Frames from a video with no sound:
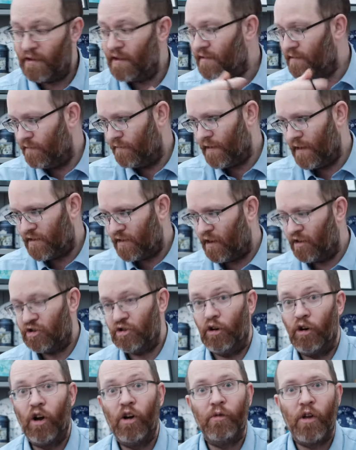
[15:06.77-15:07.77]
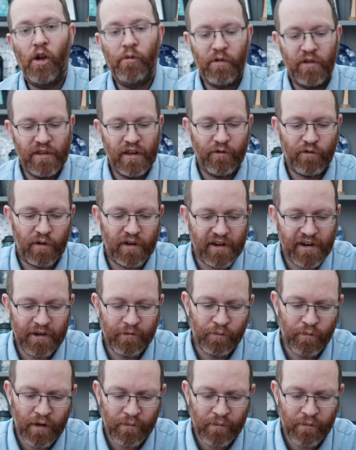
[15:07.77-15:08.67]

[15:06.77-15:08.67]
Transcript: this, in fact, actually I'll unopen the other one in a,